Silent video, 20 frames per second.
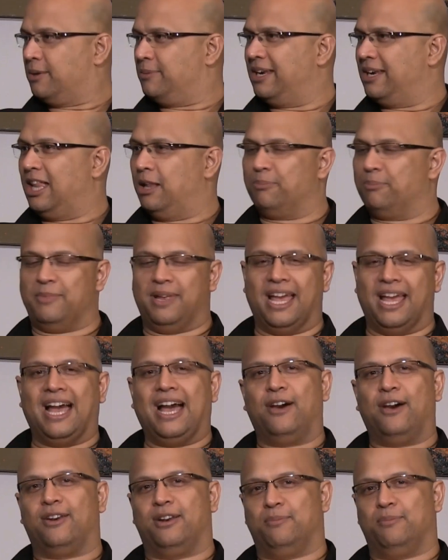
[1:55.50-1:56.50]
come and help me
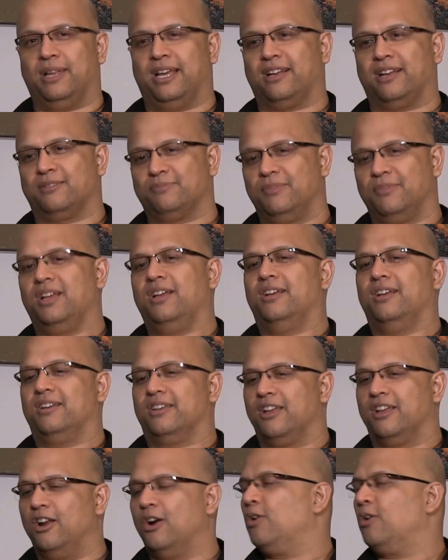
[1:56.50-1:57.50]
out? And
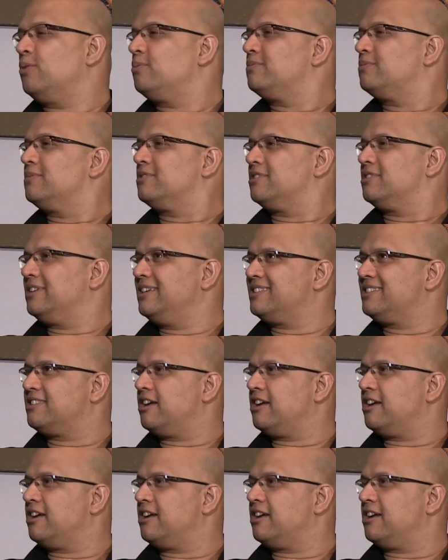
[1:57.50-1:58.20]
he's